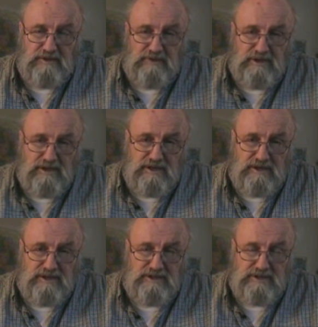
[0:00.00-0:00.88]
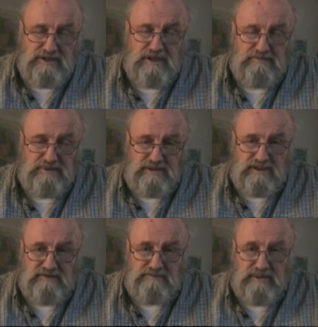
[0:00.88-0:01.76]
we not only should not
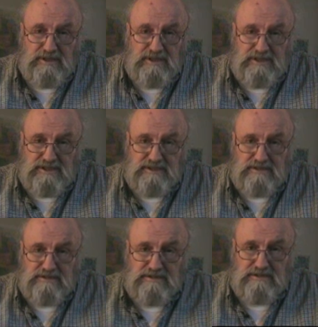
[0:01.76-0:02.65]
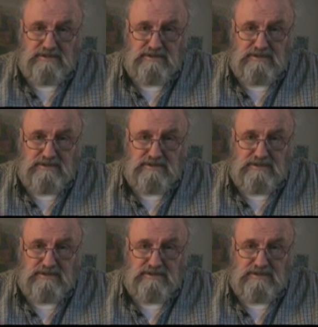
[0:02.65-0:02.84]
believe politicians,